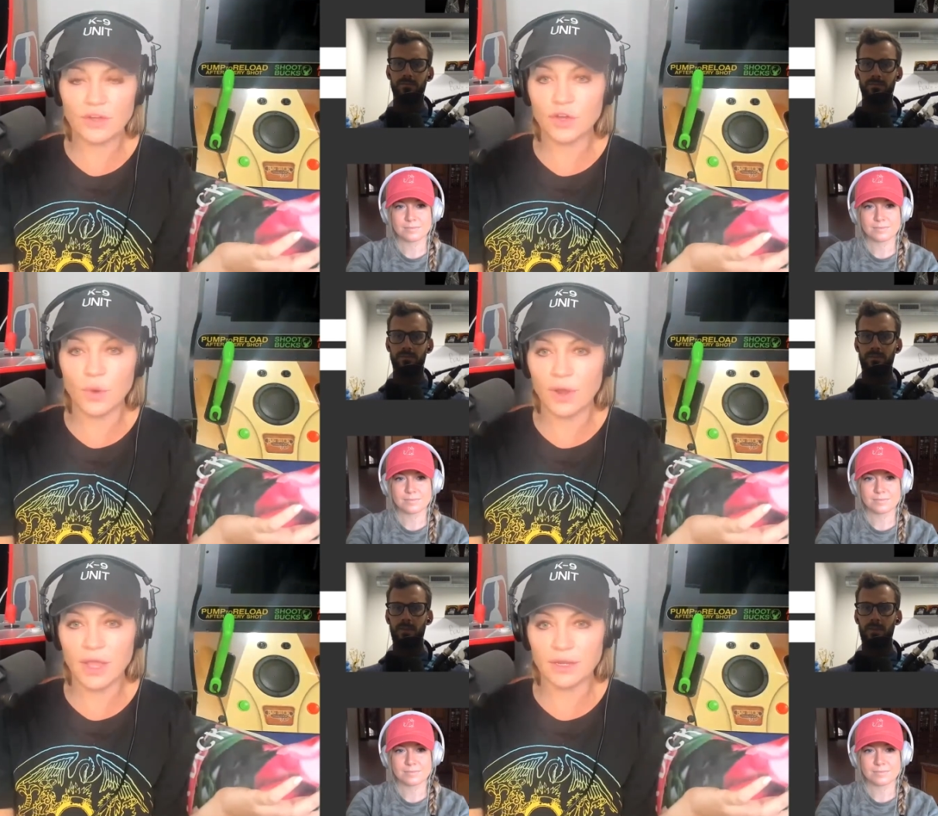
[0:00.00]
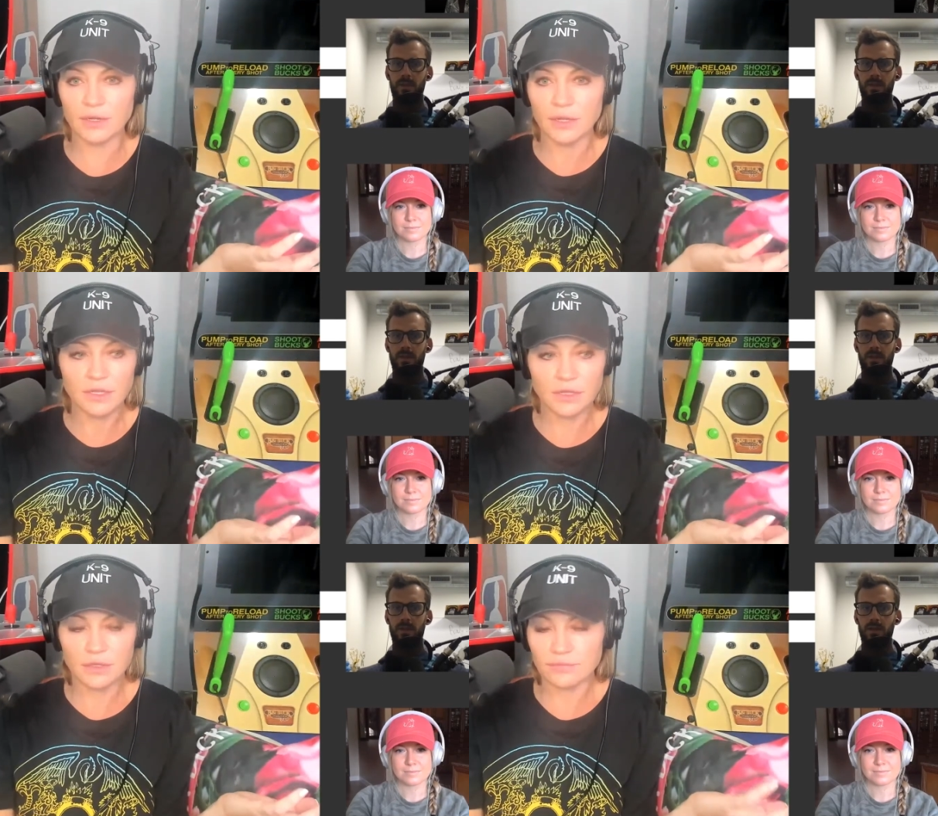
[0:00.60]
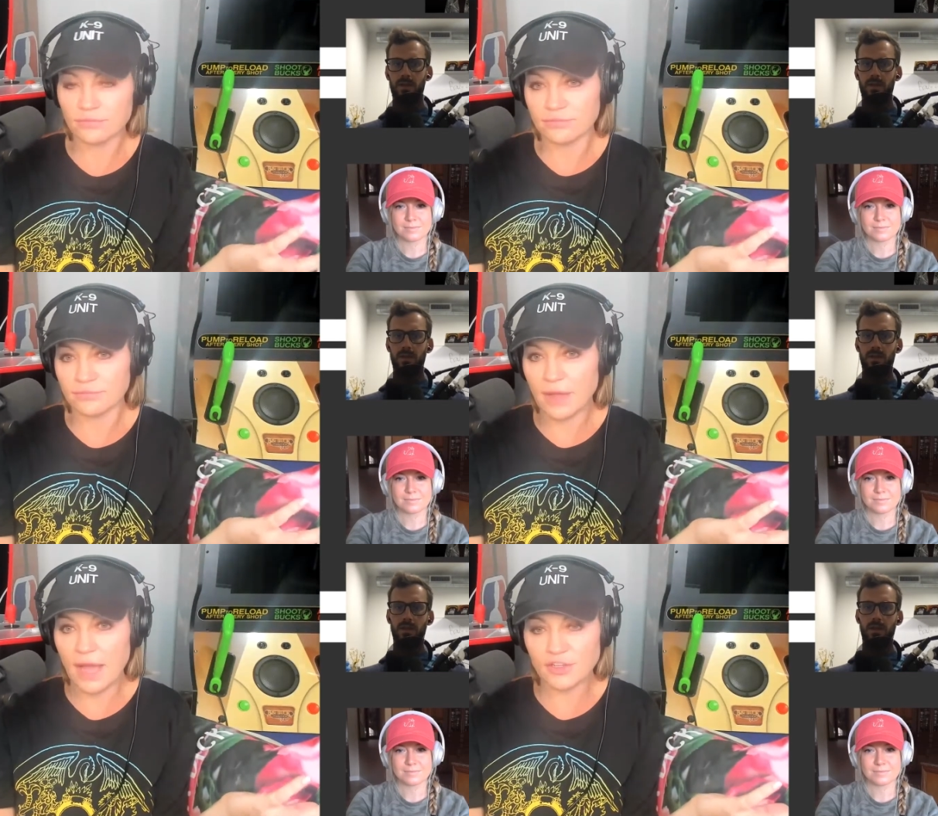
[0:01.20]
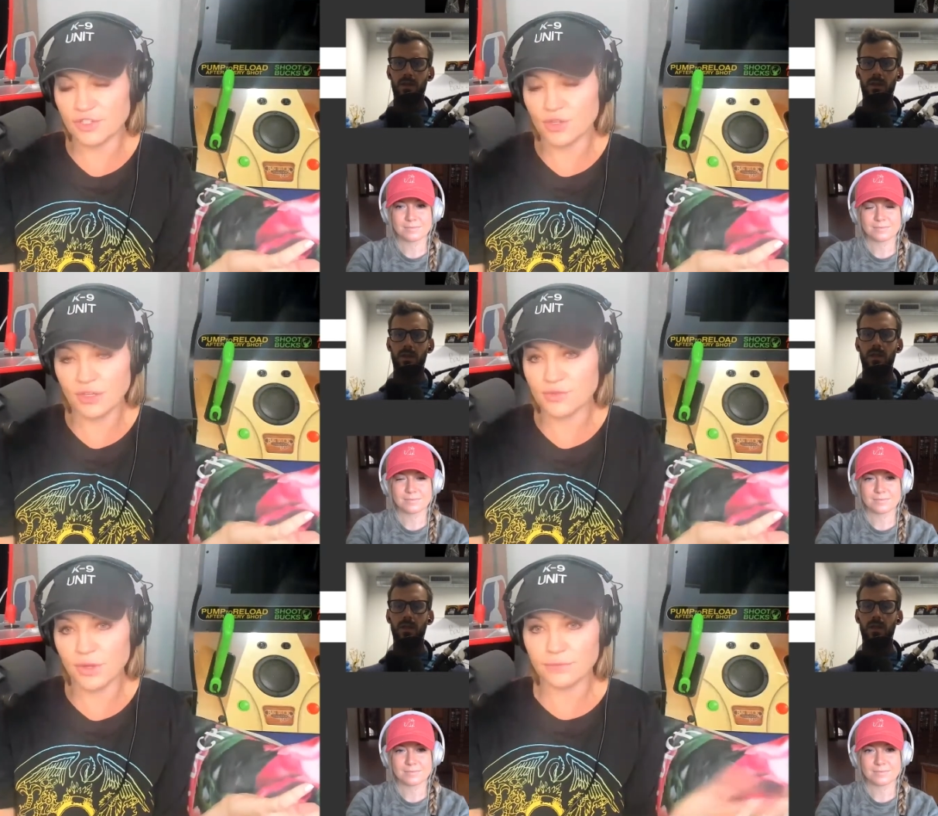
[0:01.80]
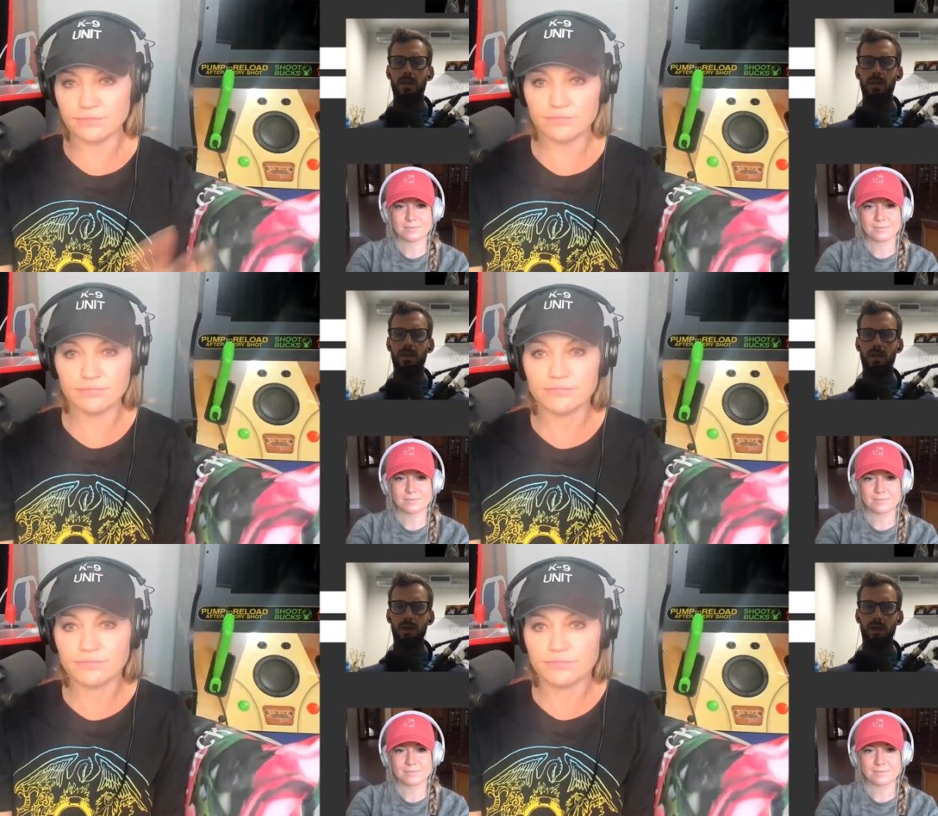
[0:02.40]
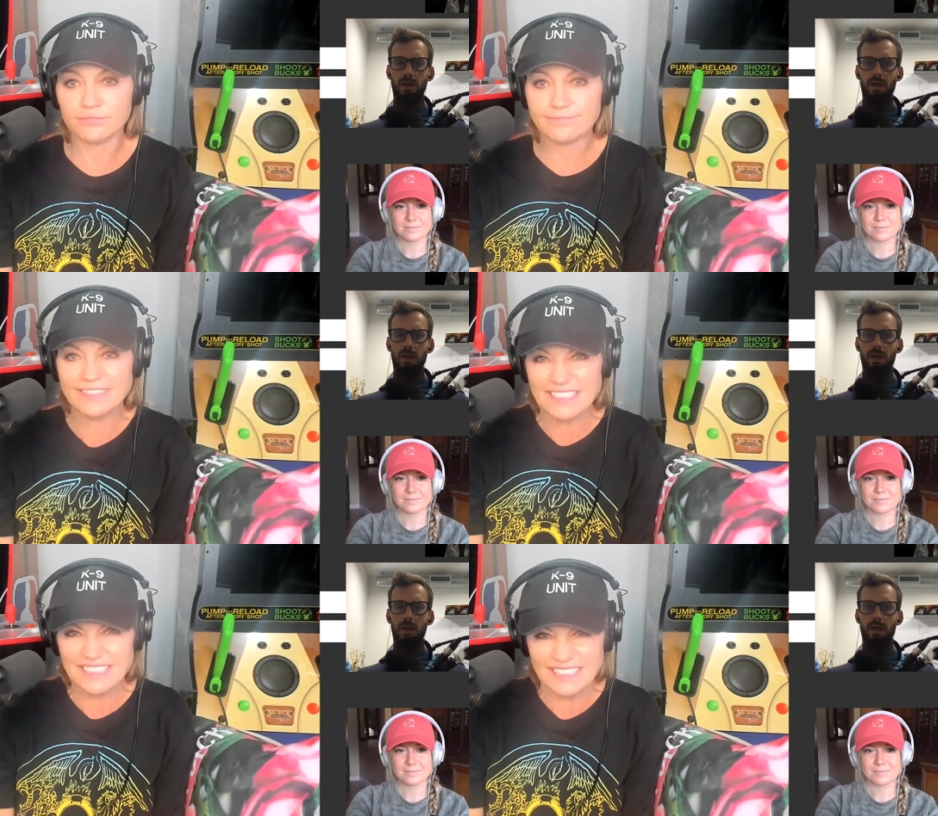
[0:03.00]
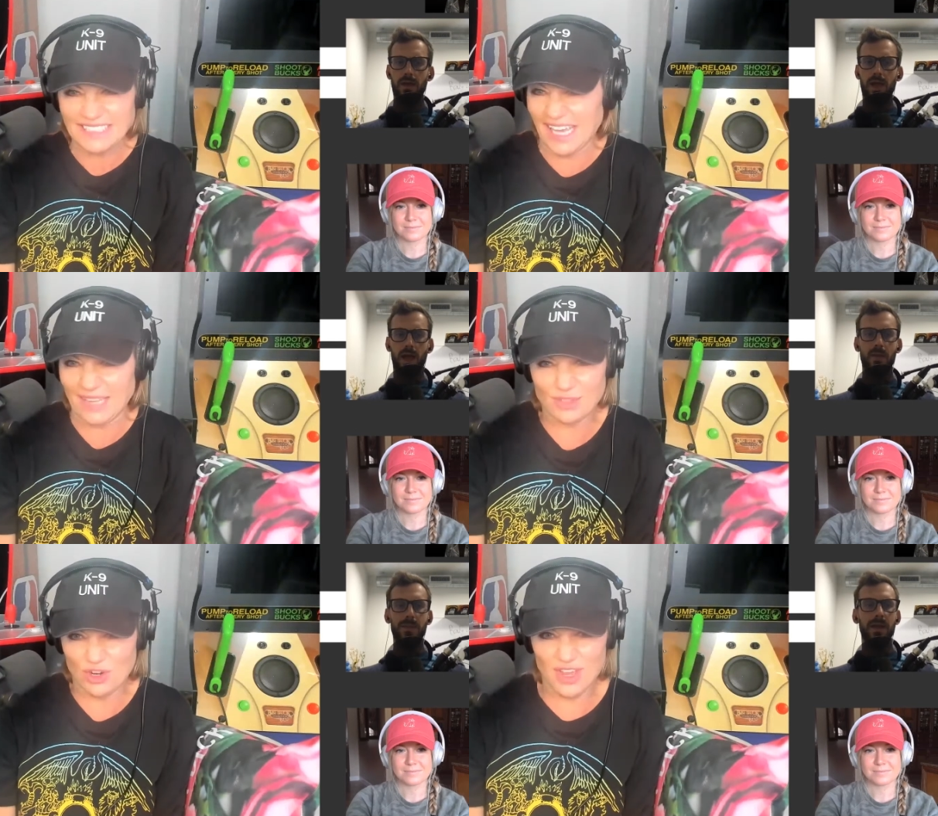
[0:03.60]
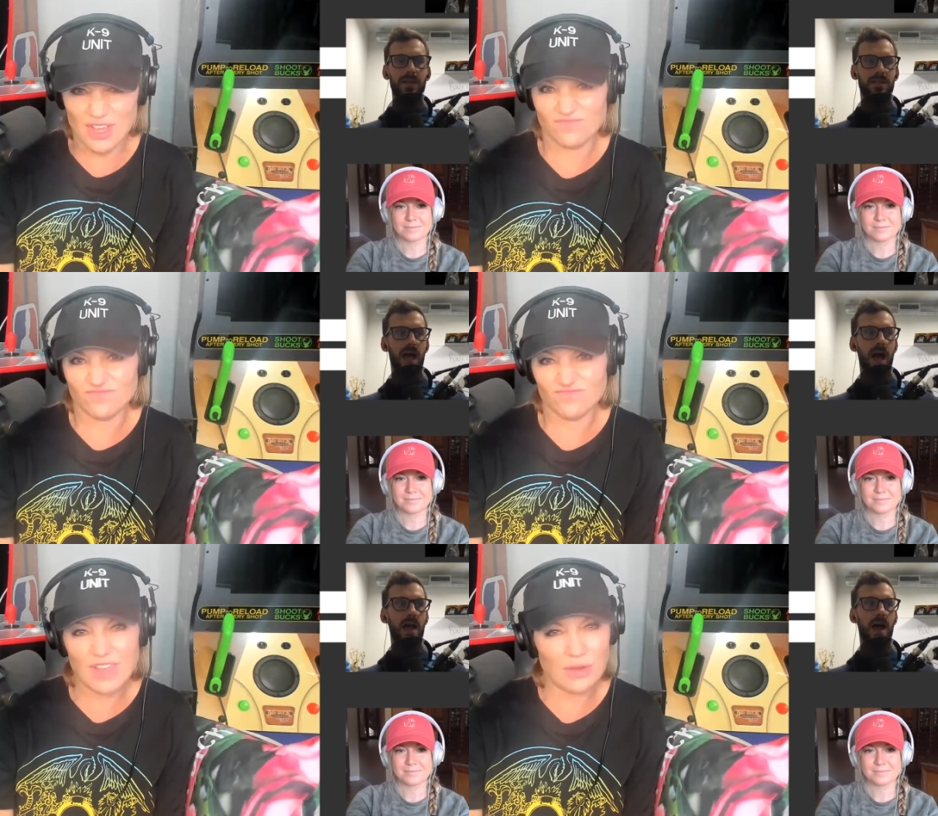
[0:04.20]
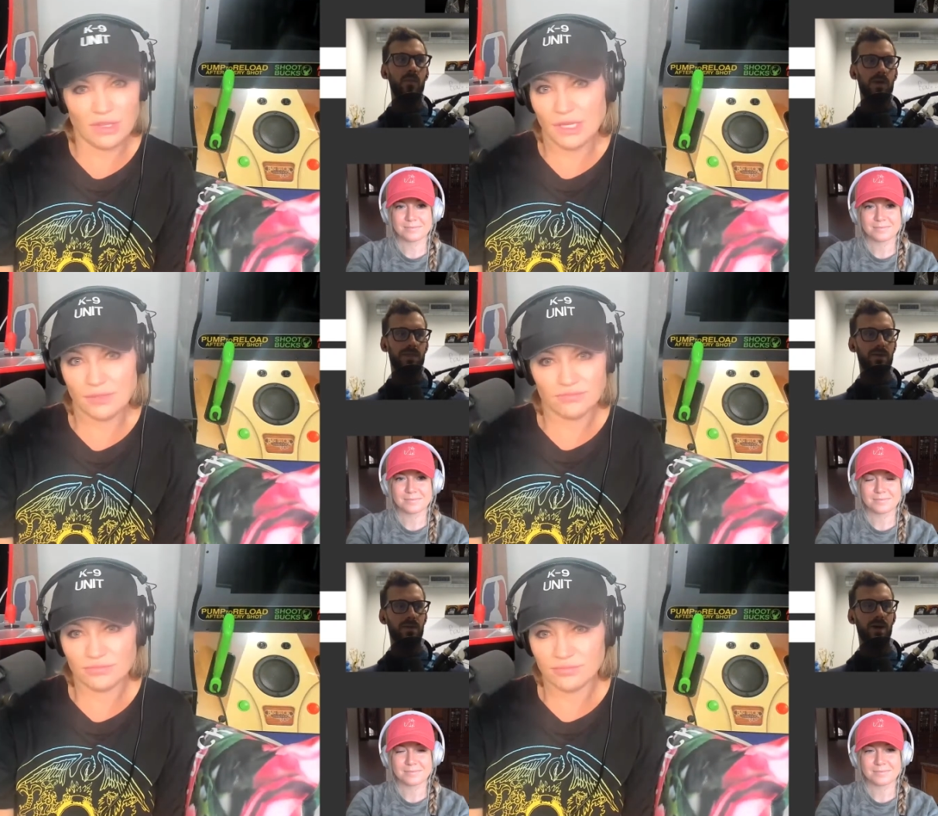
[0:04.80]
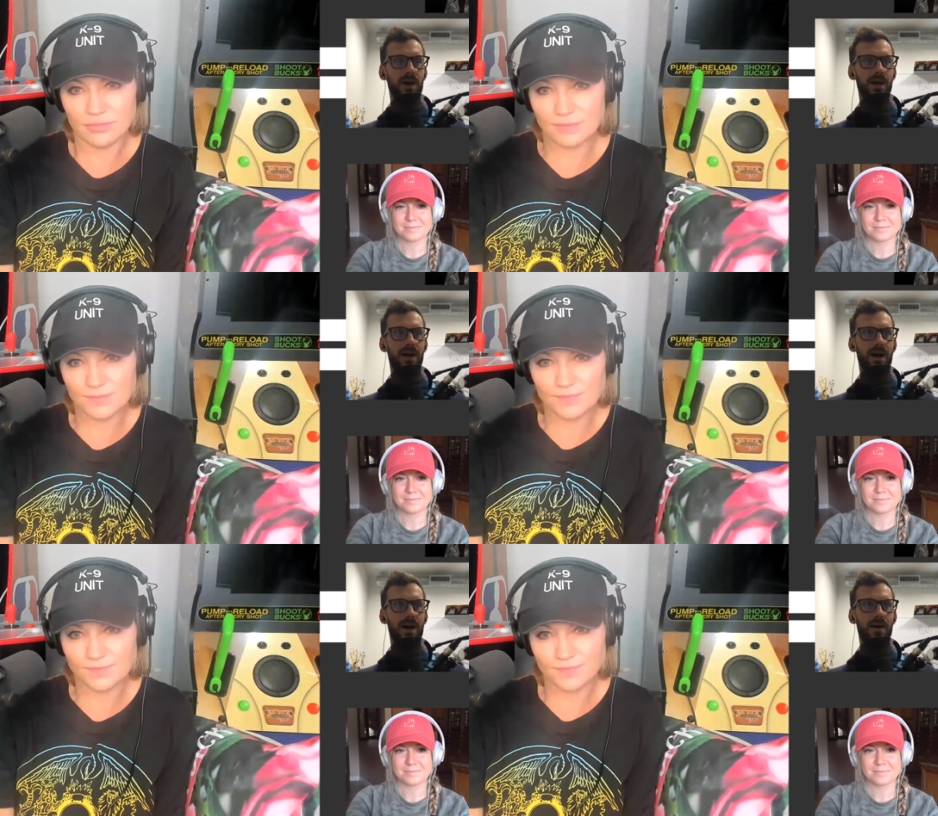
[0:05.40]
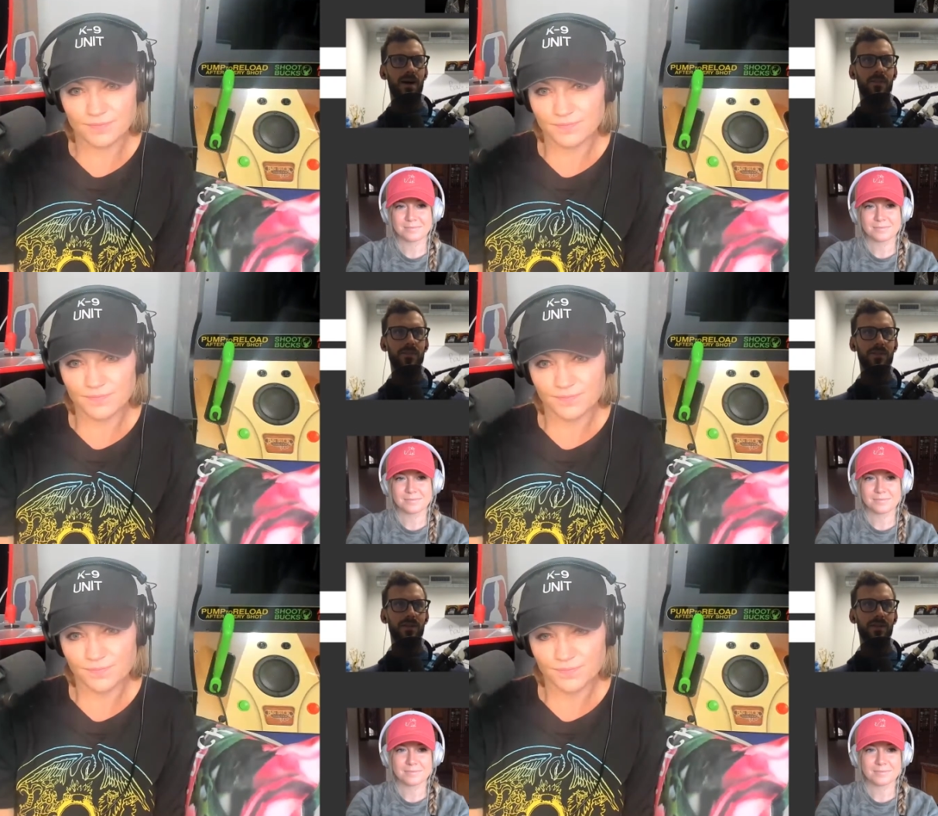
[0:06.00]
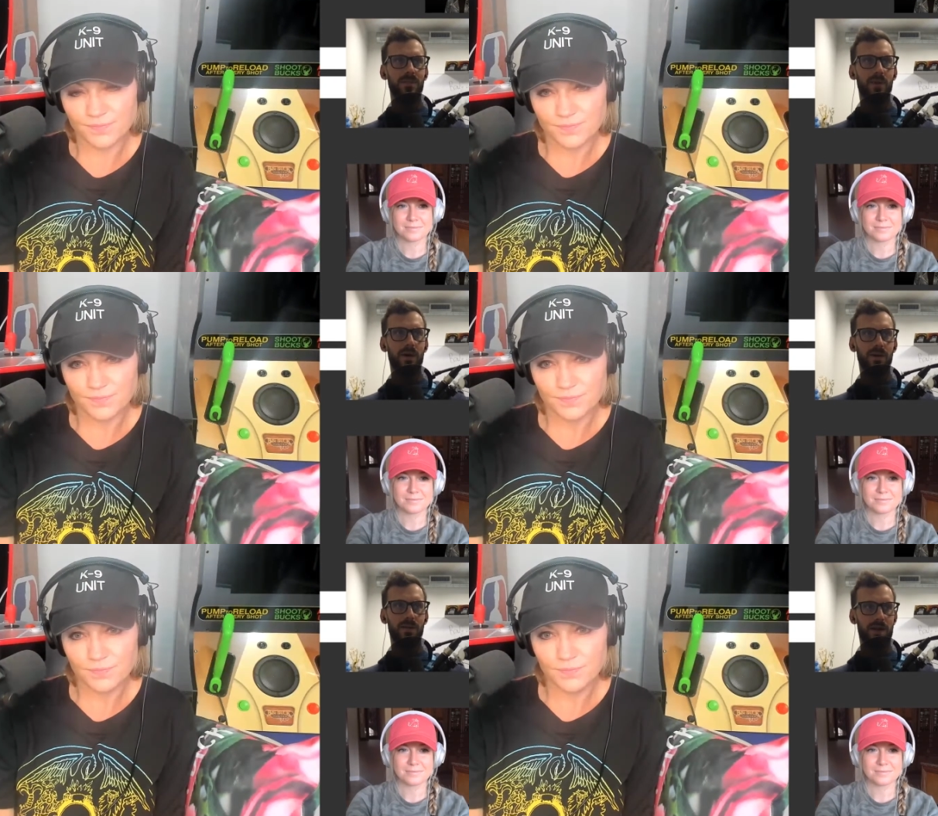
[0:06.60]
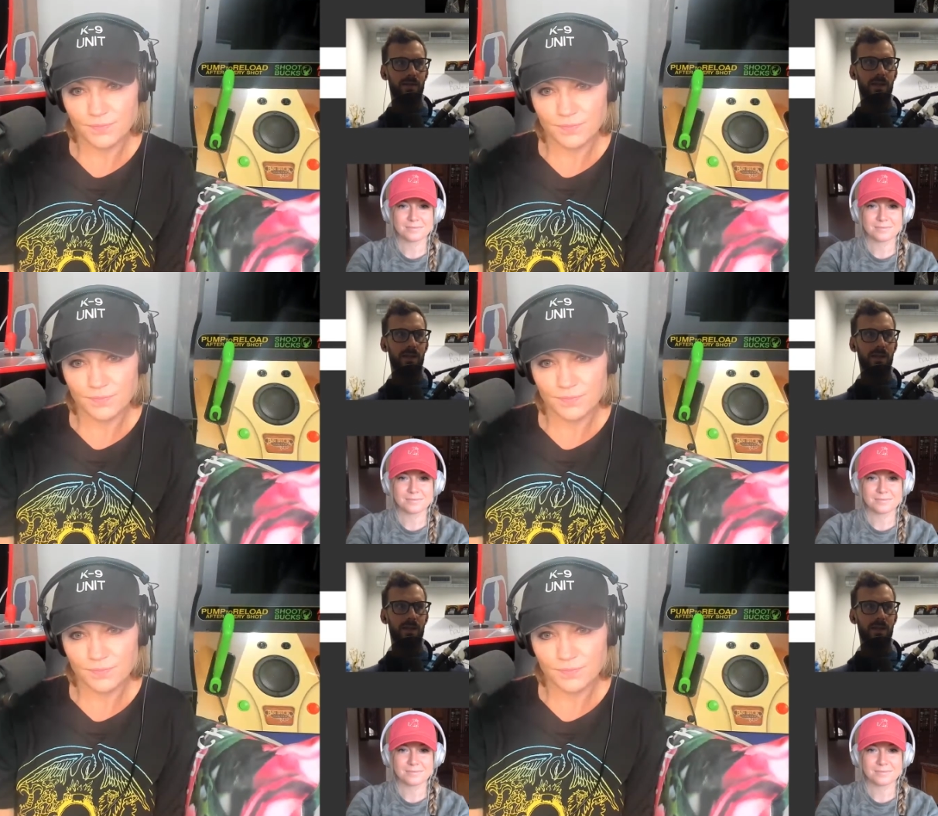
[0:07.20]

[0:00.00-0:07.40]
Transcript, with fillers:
Speaker 1: don't know where we're headed. I just don't think it's real.
Speaker 2: Yeah, I mean, it's I, am with you uh, up to the part about